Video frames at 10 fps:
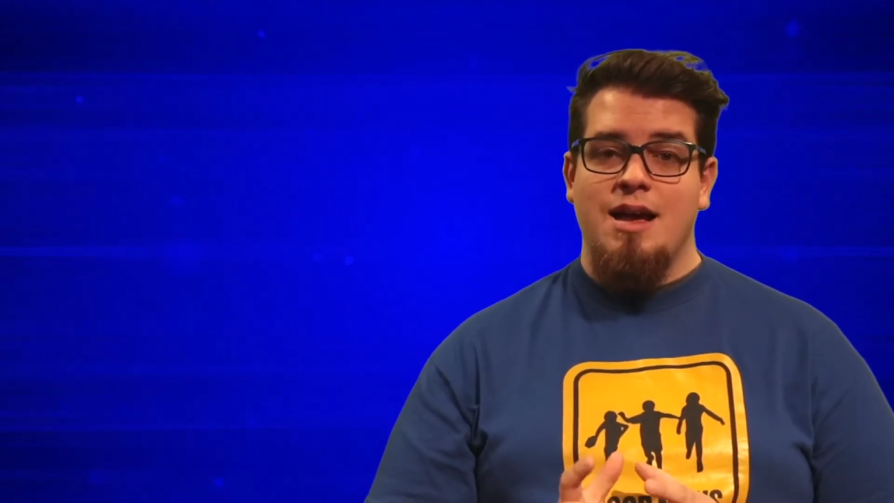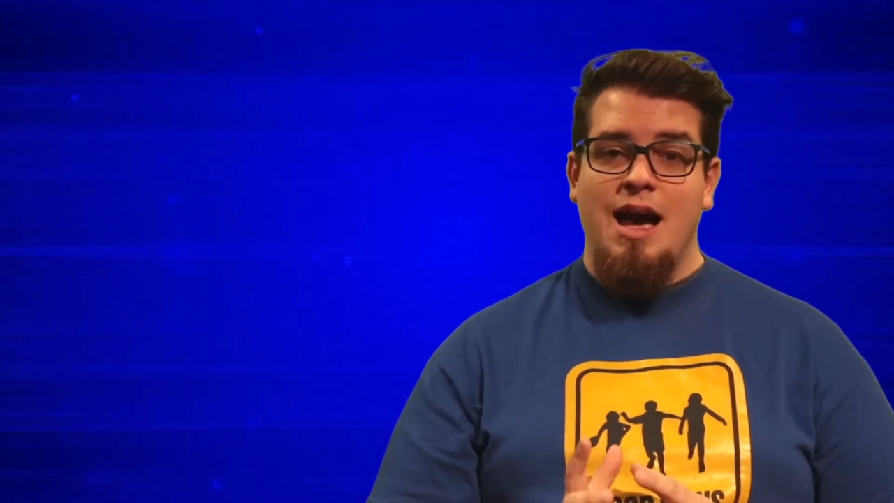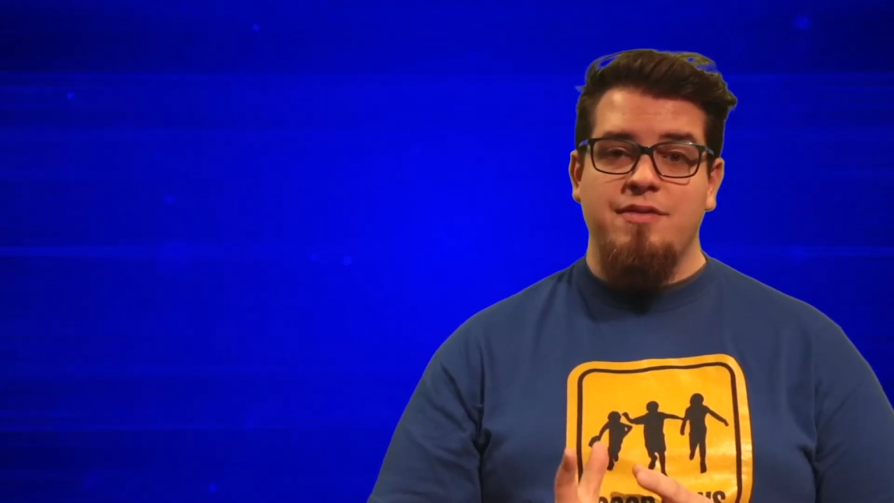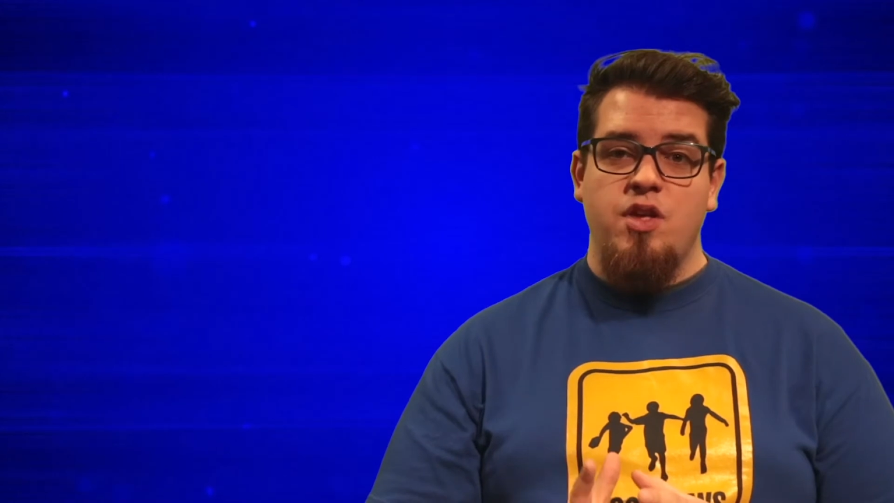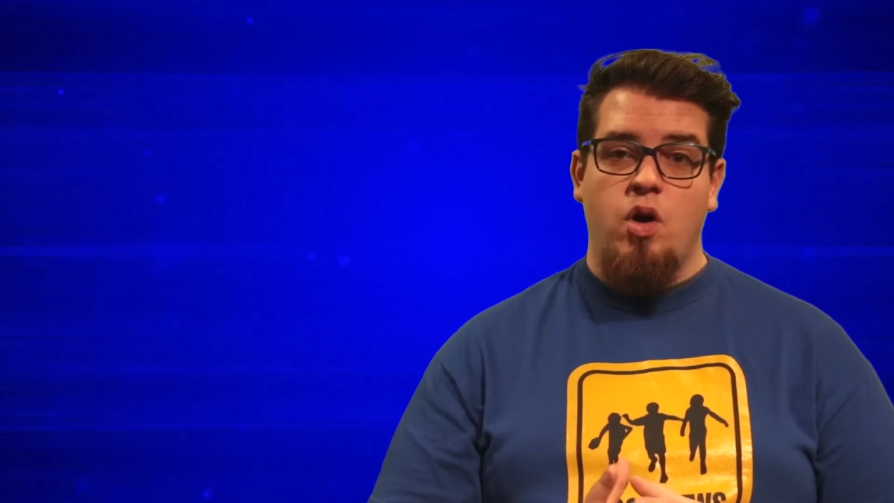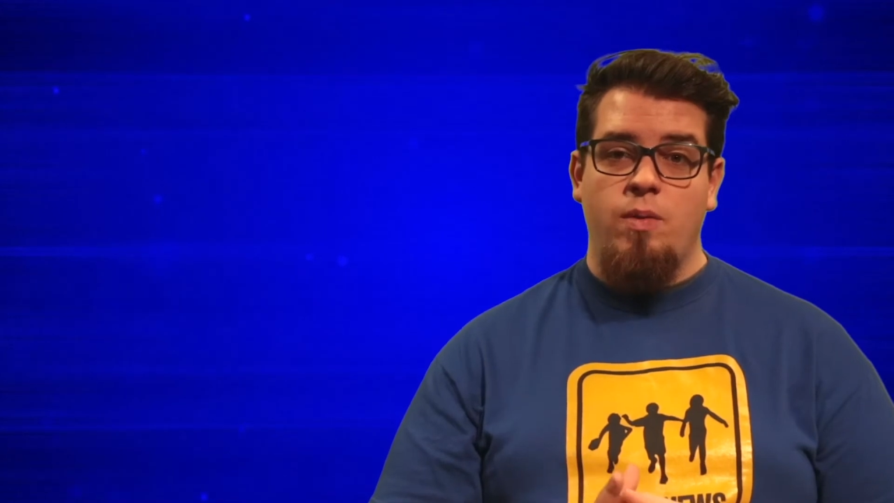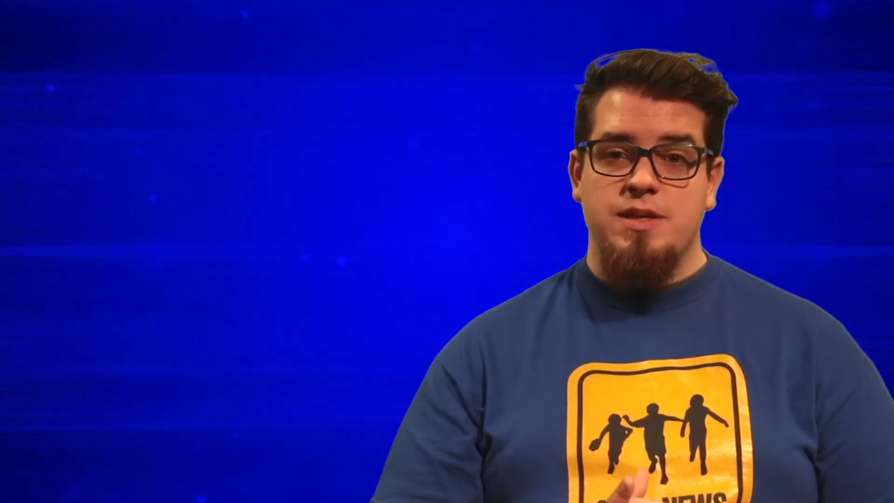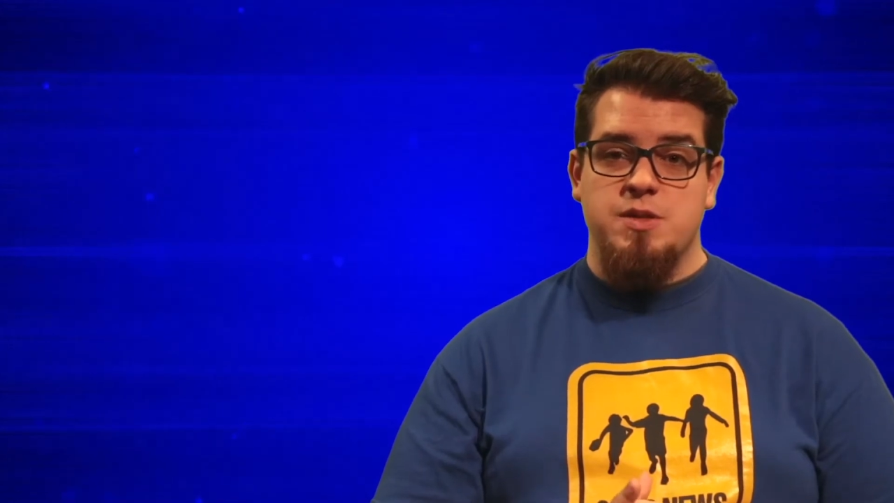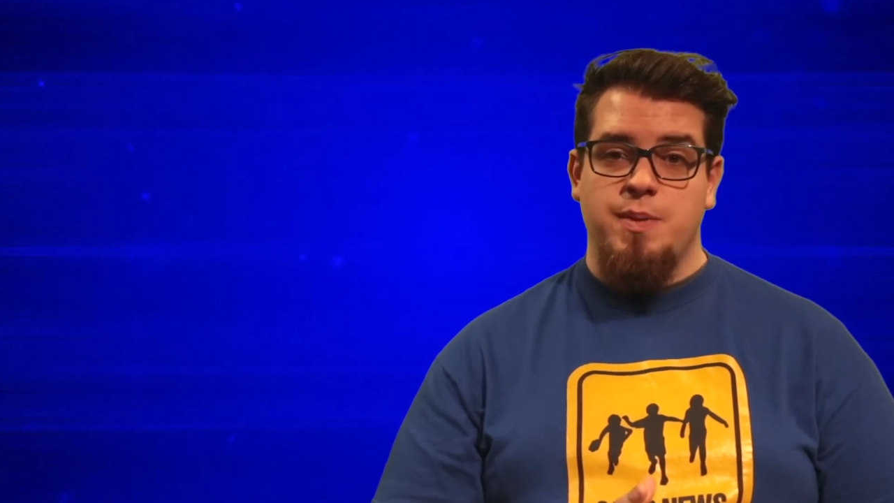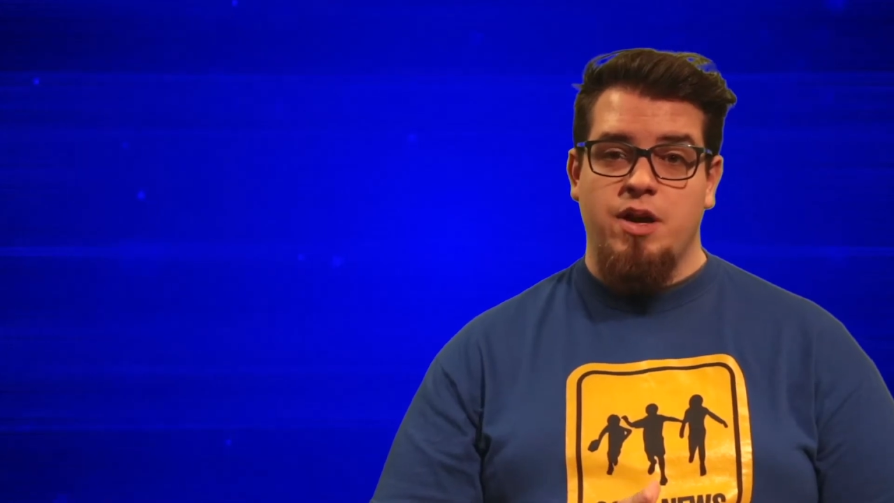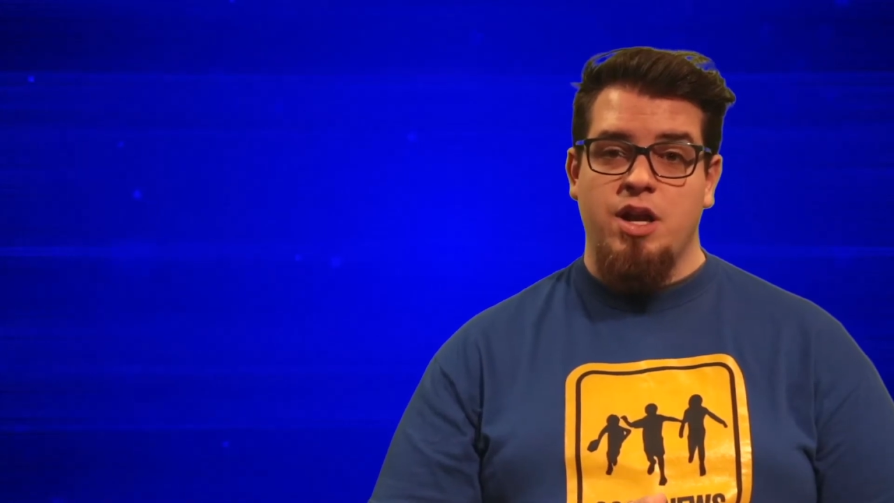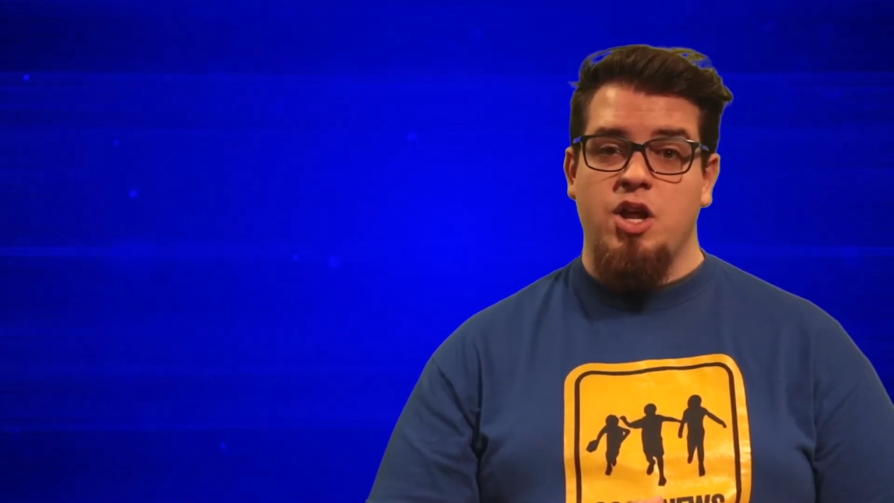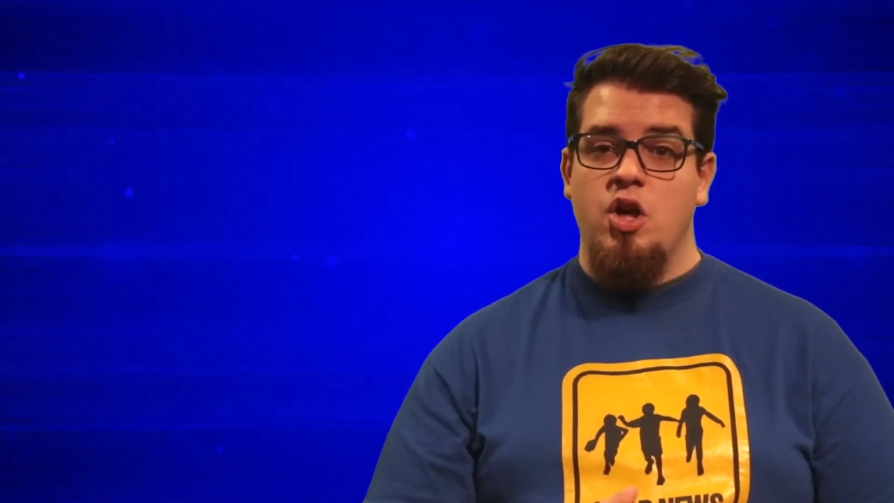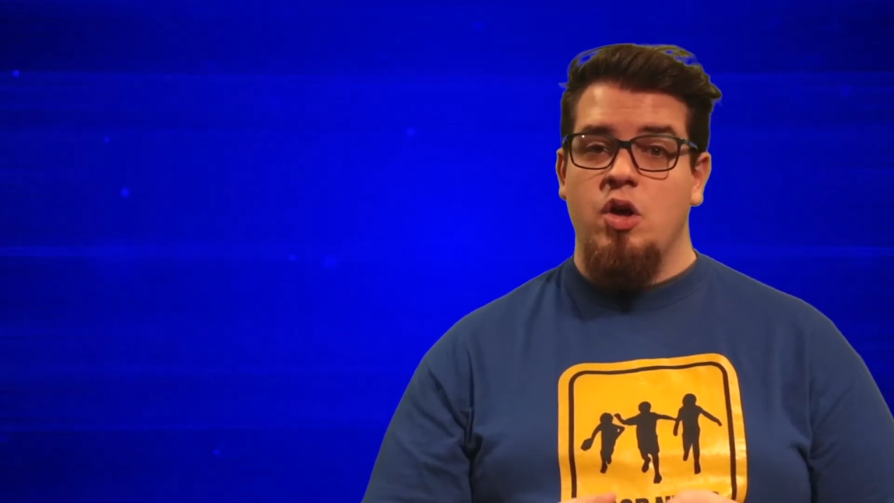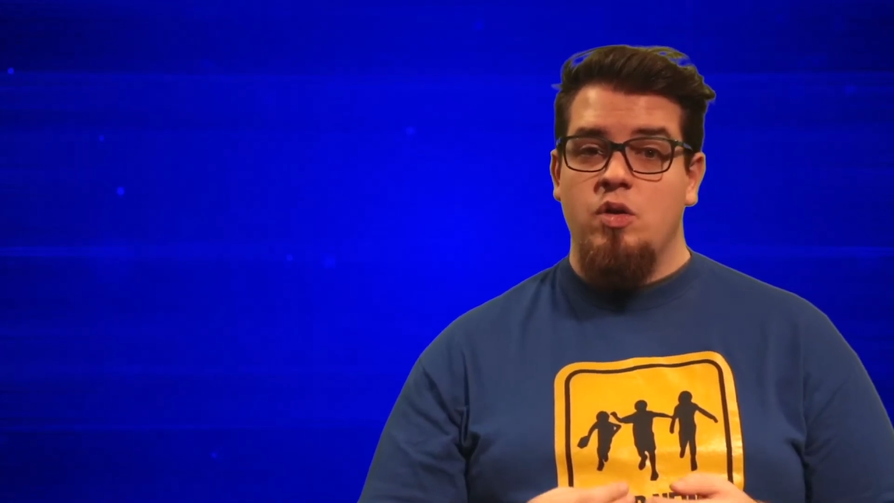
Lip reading: God the Holy Spirit,